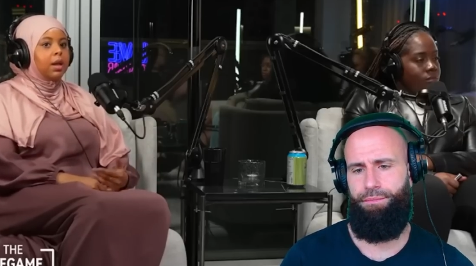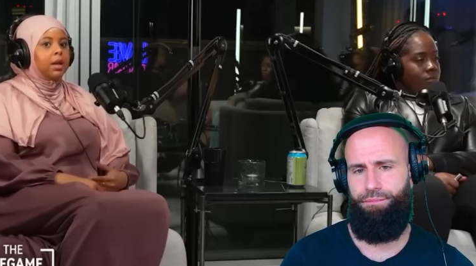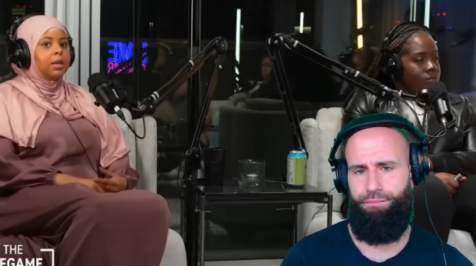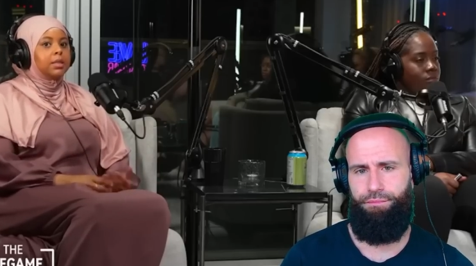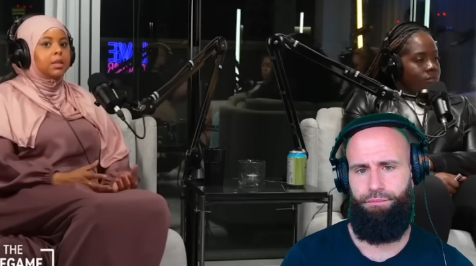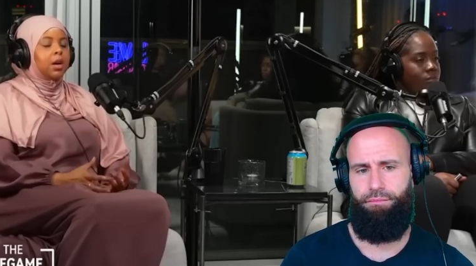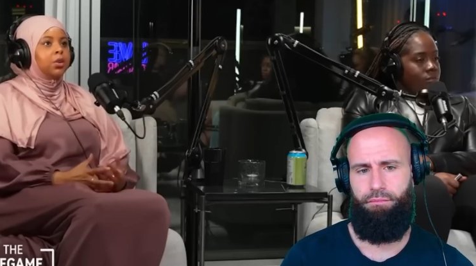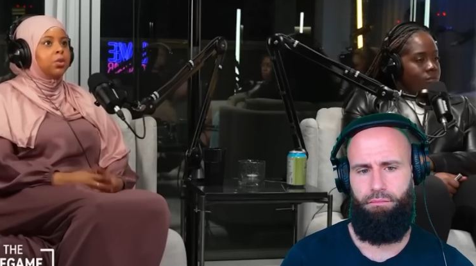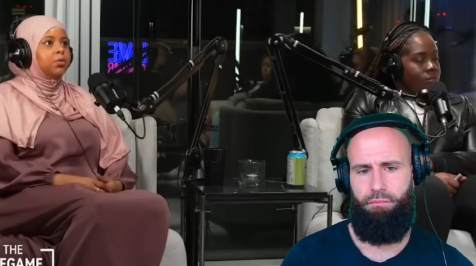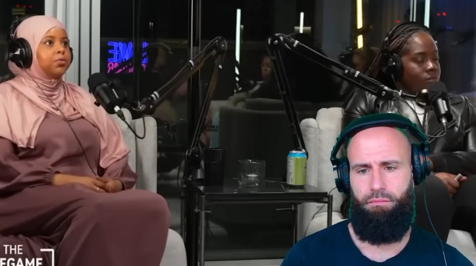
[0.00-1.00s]
Speaker 1: he's
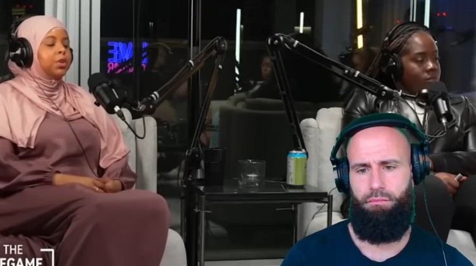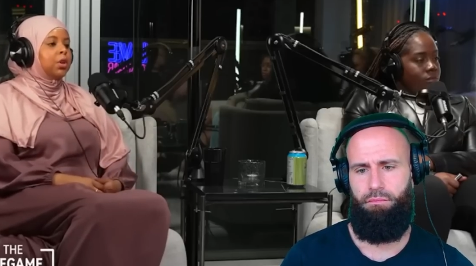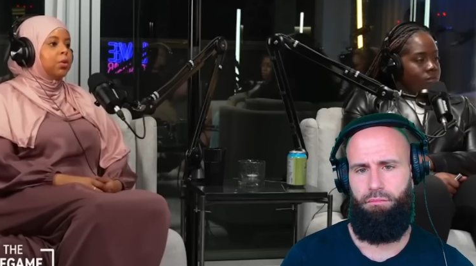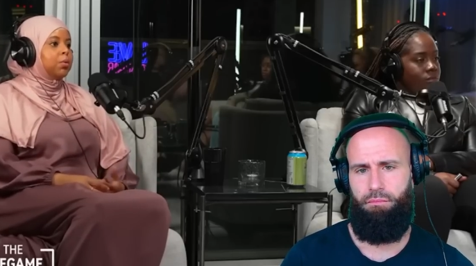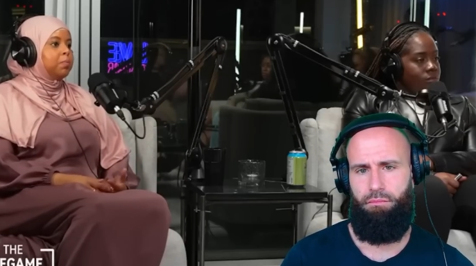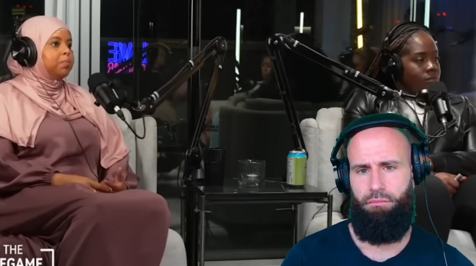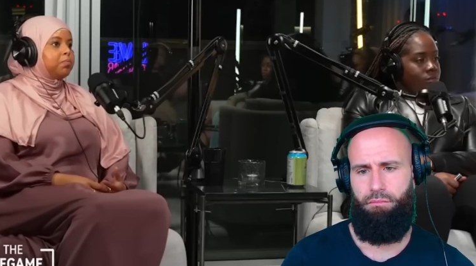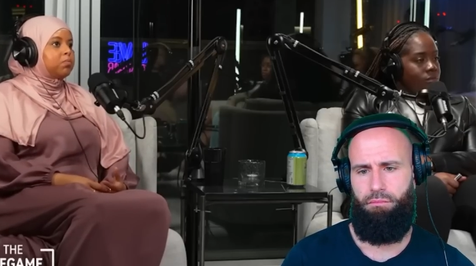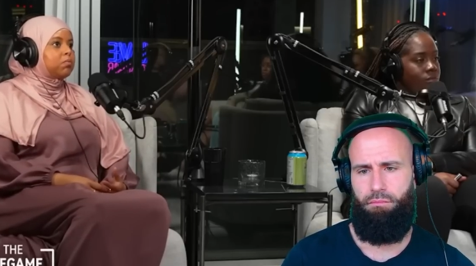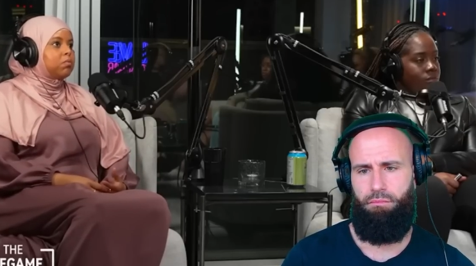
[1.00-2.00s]
kind of you know,
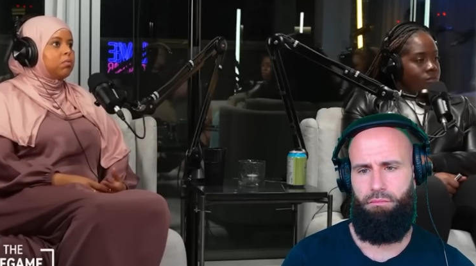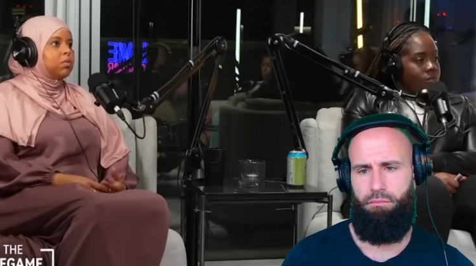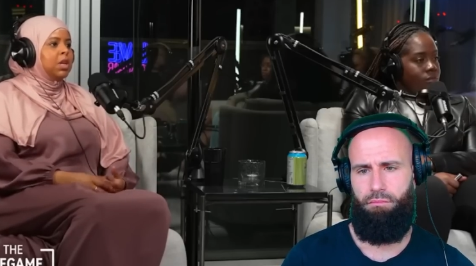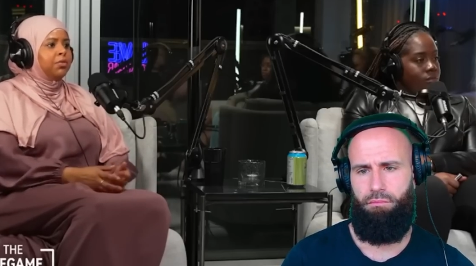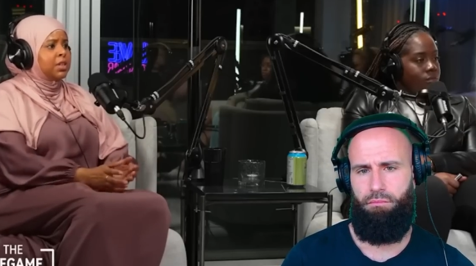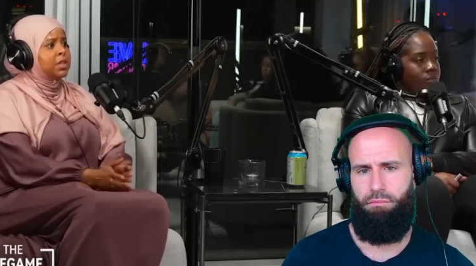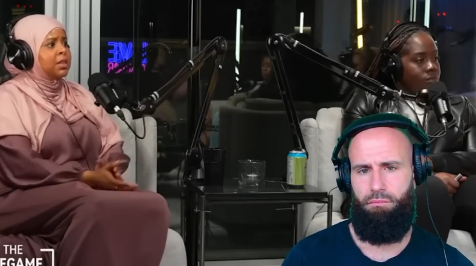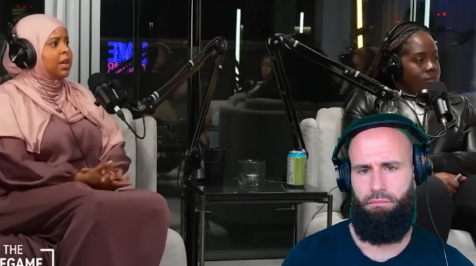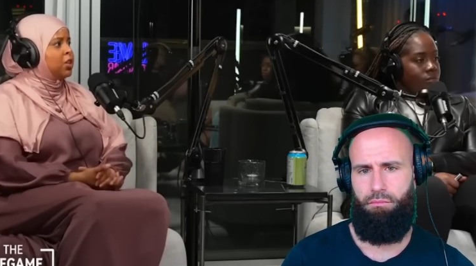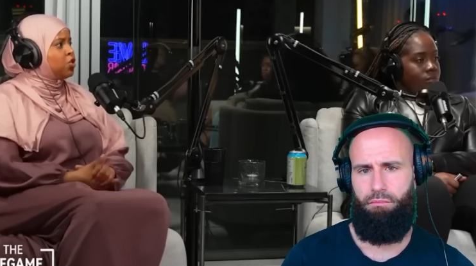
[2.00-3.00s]
if I see
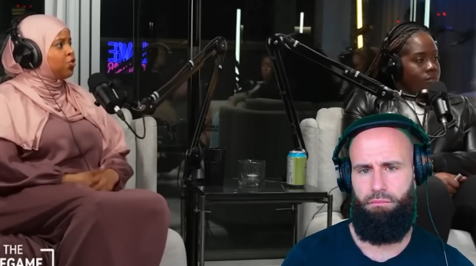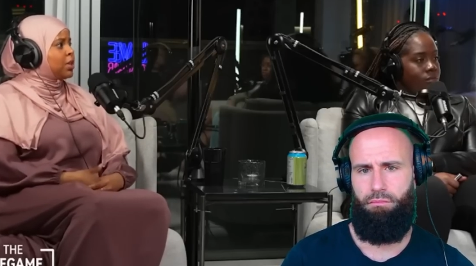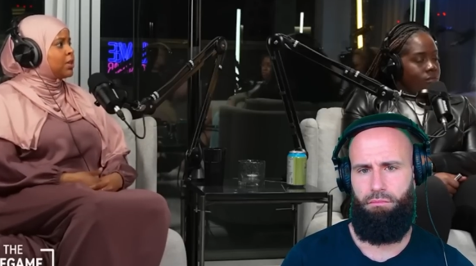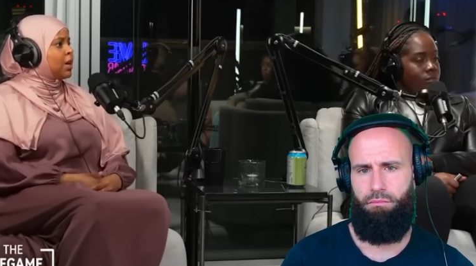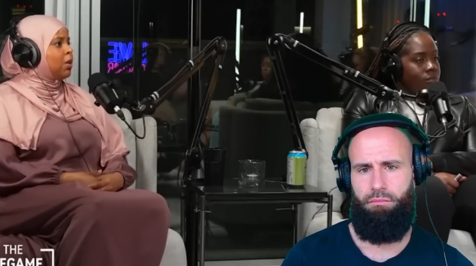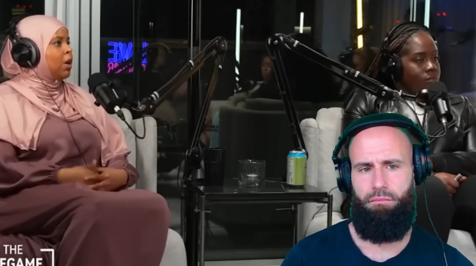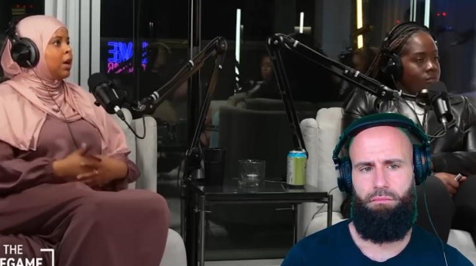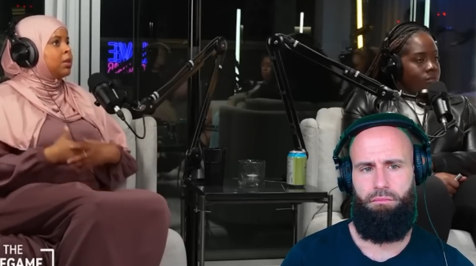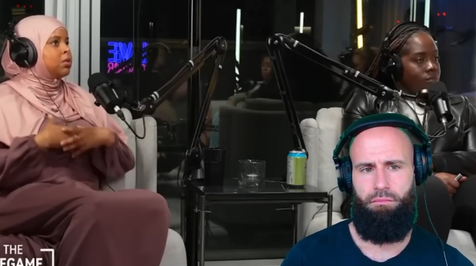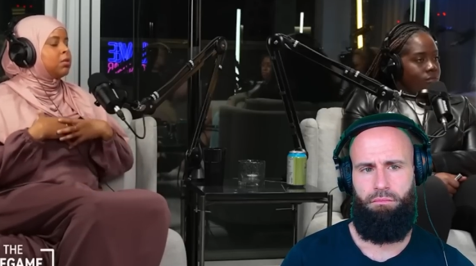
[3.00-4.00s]
that he's stressed out, I